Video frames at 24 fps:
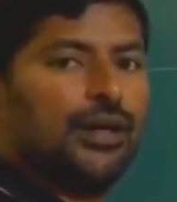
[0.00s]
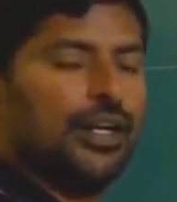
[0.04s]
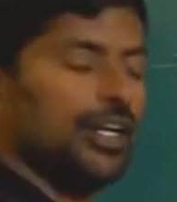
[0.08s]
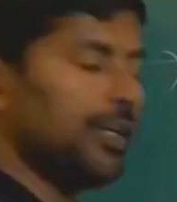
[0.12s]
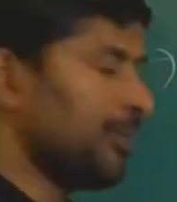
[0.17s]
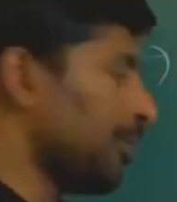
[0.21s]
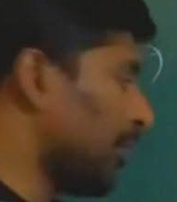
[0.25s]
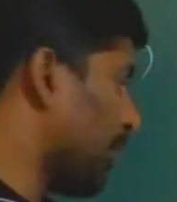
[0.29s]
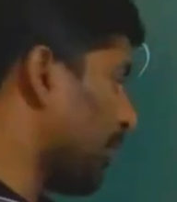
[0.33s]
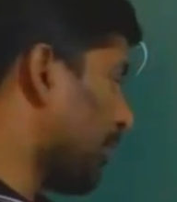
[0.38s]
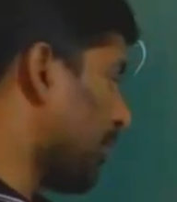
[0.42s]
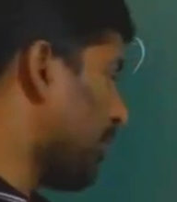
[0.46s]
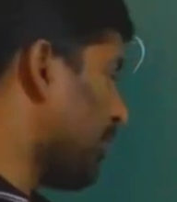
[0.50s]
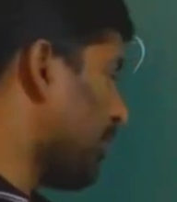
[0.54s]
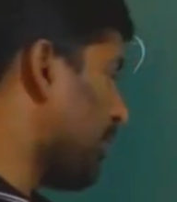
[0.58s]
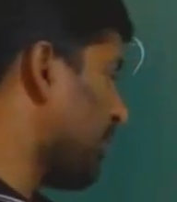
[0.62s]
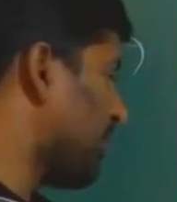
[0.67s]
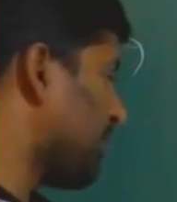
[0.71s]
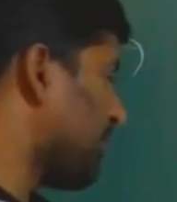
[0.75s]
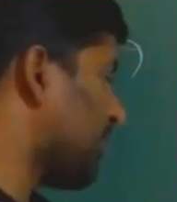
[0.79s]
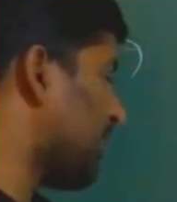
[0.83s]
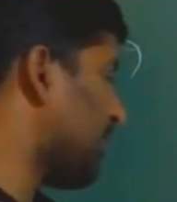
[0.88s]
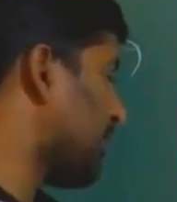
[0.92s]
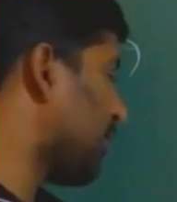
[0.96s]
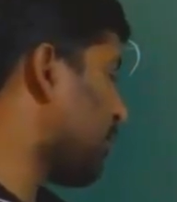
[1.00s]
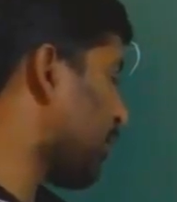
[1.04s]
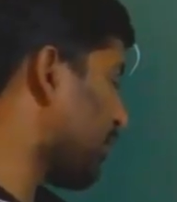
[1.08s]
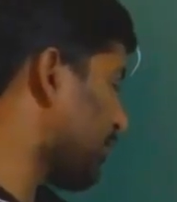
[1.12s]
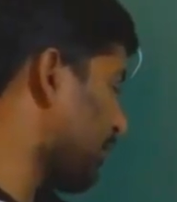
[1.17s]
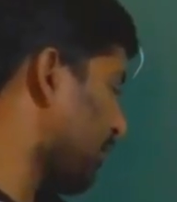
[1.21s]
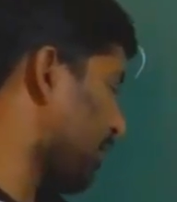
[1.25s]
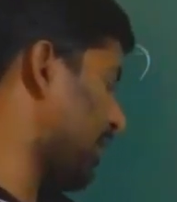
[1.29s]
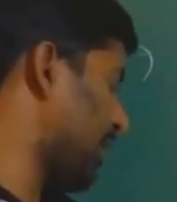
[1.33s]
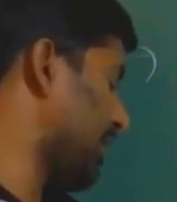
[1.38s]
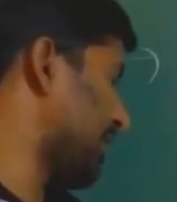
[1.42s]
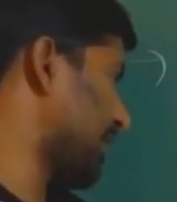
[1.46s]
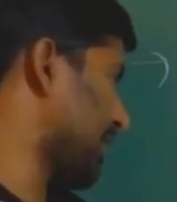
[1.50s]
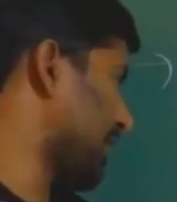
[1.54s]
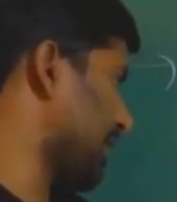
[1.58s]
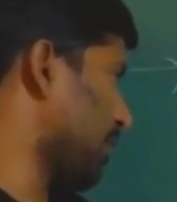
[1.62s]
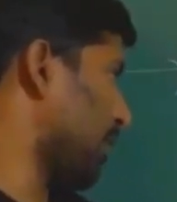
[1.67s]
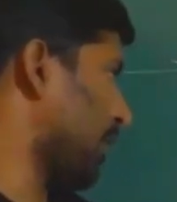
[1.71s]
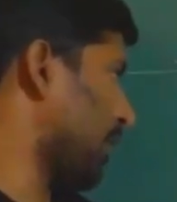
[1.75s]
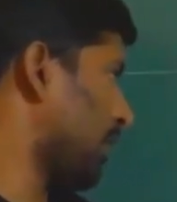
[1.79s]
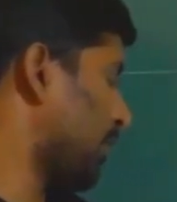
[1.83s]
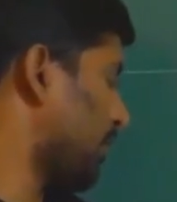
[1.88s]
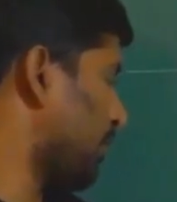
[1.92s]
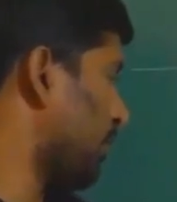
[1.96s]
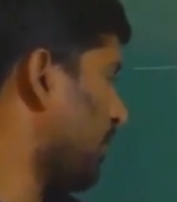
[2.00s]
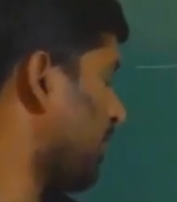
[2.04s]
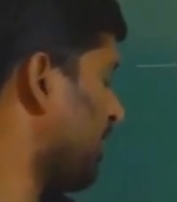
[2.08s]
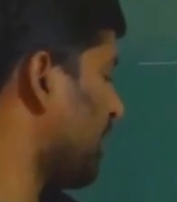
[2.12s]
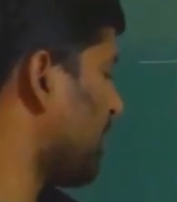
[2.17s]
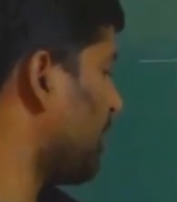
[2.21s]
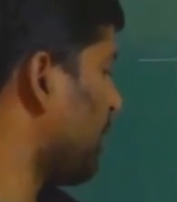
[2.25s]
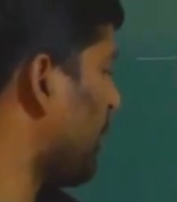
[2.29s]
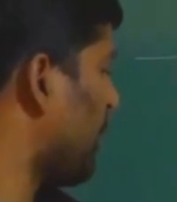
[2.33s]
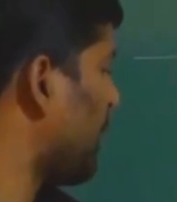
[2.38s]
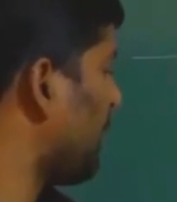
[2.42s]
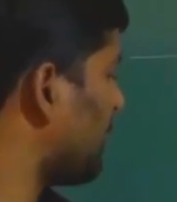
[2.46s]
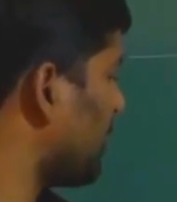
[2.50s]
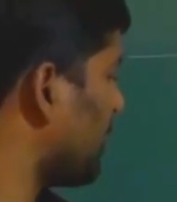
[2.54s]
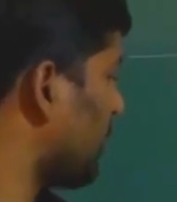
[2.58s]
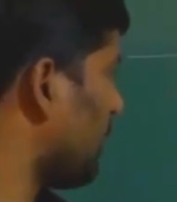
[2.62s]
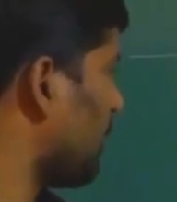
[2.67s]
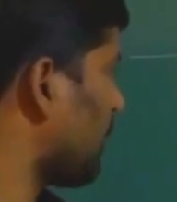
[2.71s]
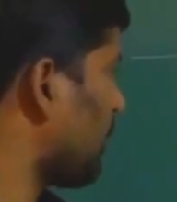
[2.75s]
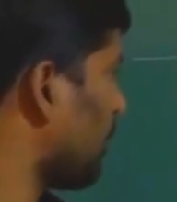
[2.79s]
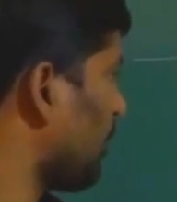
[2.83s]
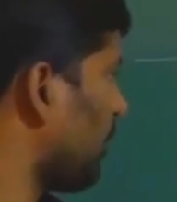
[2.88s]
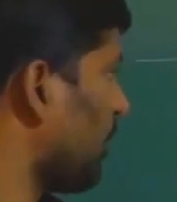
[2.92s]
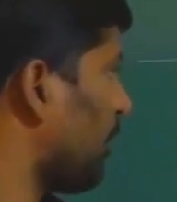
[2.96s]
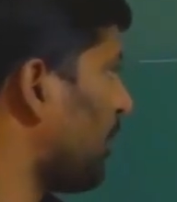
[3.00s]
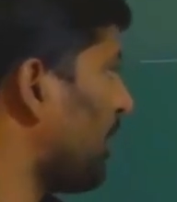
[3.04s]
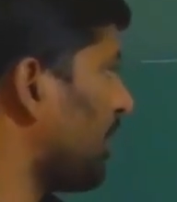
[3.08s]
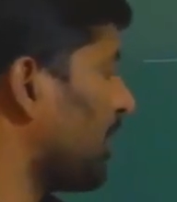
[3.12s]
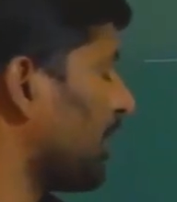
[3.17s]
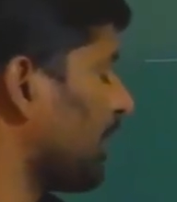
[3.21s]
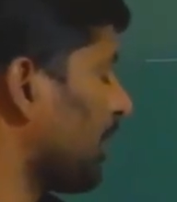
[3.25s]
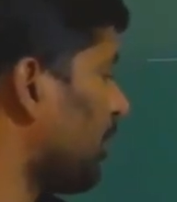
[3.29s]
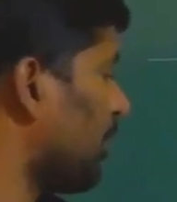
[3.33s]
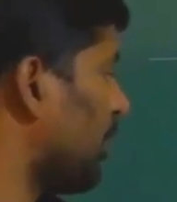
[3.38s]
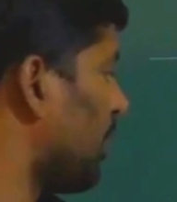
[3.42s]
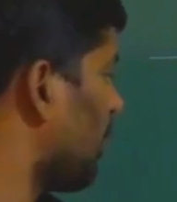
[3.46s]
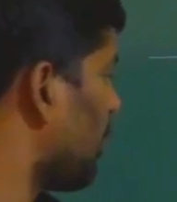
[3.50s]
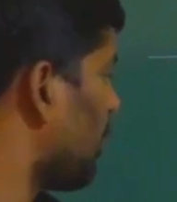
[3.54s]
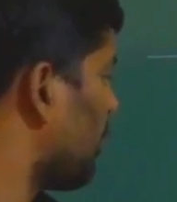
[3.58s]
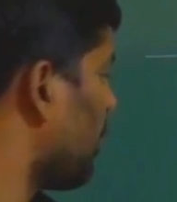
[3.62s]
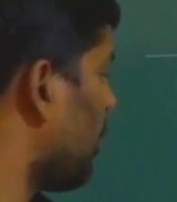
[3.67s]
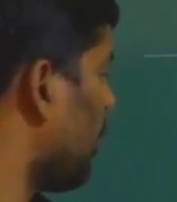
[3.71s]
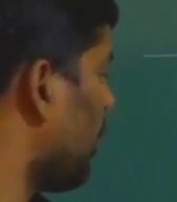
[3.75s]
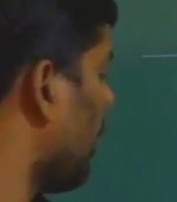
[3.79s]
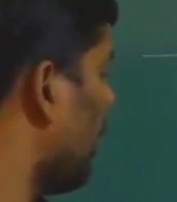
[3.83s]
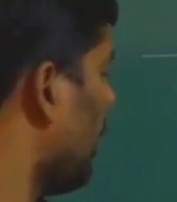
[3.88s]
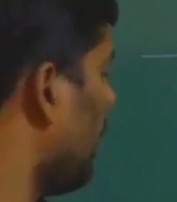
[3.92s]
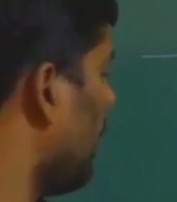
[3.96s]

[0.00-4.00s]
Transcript: it may be centrosymmetric molecule, and it may be centrosymmetric molecule.